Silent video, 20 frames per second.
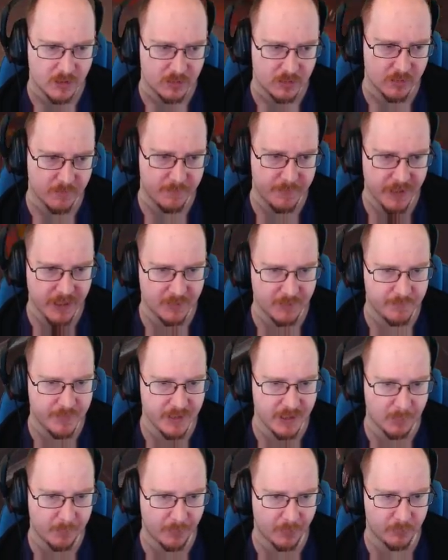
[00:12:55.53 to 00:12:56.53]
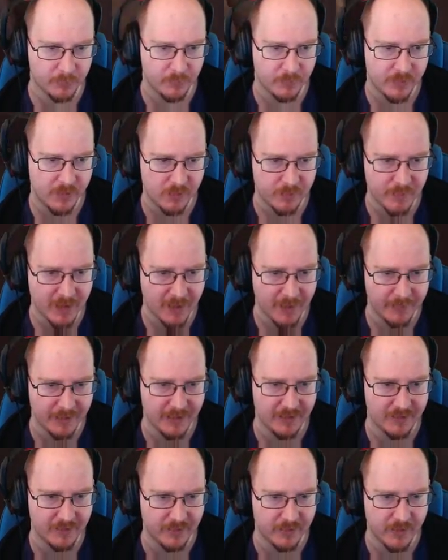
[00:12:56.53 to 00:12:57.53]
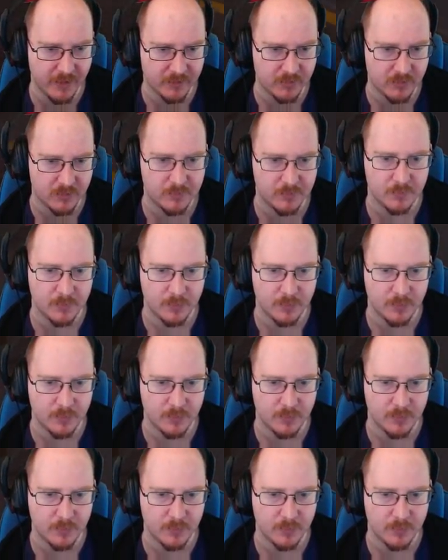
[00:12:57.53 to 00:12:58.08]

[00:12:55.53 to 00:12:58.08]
the big problem with this map is this.